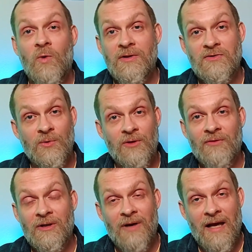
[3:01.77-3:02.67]
what sort of
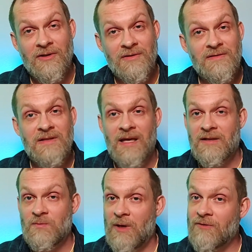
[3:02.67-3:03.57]
interactions they
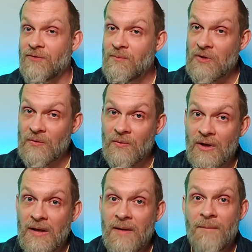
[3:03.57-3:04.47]
expect from you,
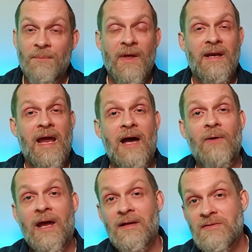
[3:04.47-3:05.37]
and how
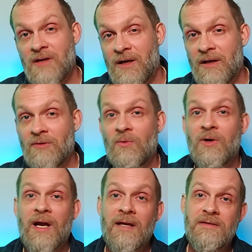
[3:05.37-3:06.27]
hands-on
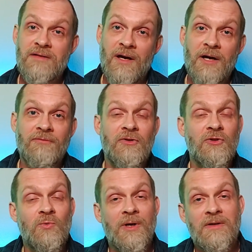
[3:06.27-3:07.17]
or hands-off
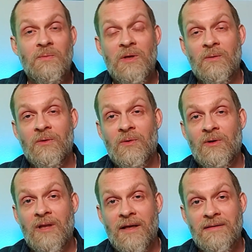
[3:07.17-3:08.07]
you want to be with your
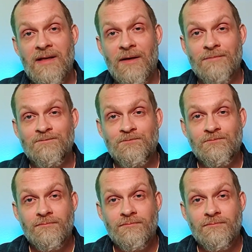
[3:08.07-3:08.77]
clientele.